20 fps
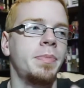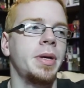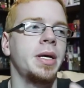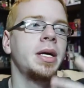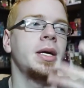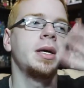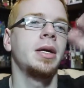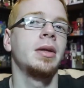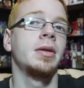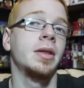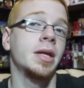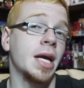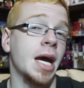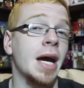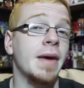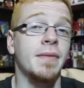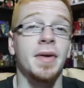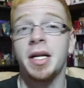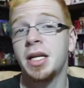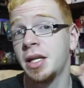be
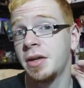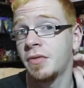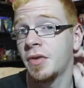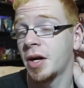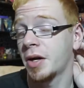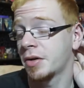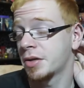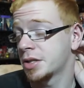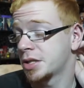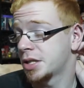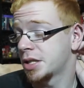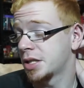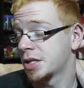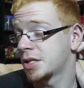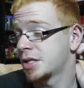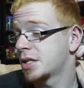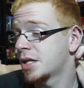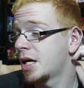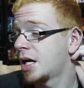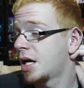Kat Von D fragrances.